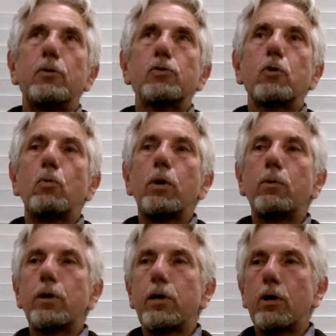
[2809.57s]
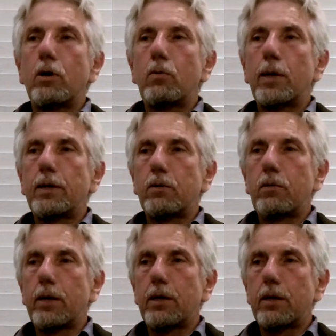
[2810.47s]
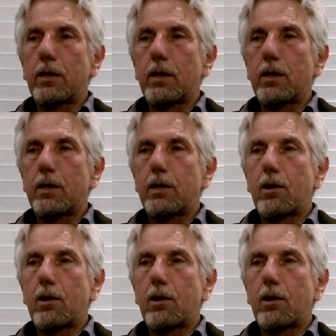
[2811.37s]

So we were here when when uh,